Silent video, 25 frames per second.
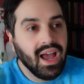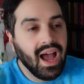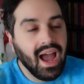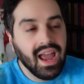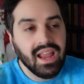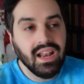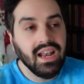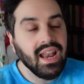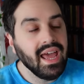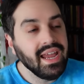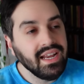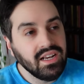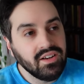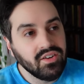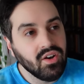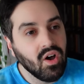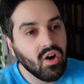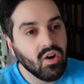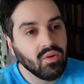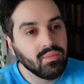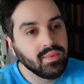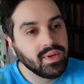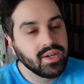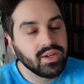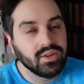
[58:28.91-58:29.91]
I like
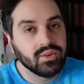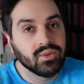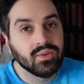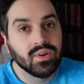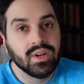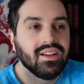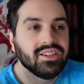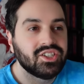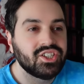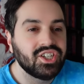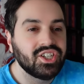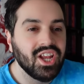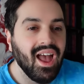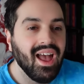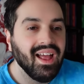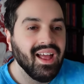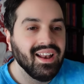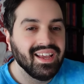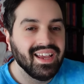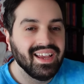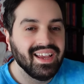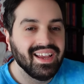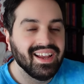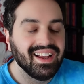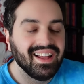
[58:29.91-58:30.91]
Namu.
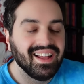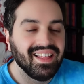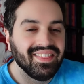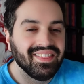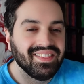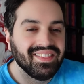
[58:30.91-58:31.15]
Surely